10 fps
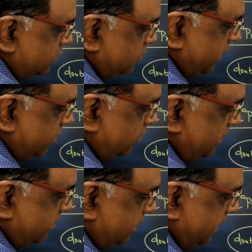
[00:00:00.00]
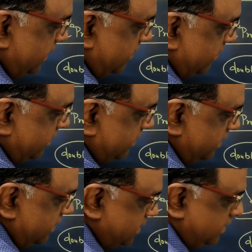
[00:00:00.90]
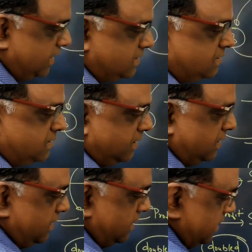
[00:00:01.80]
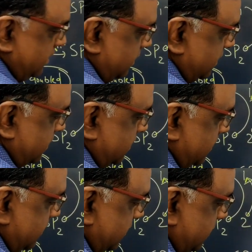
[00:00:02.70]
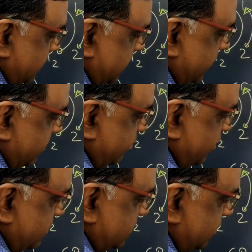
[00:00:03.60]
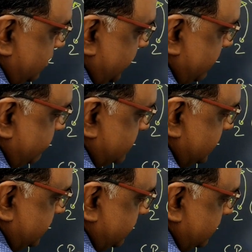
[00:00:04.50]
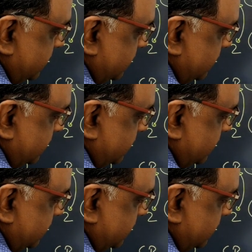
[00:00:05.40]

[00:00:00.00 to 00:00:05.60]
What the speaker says: So I know 1 by 11 is 9.09%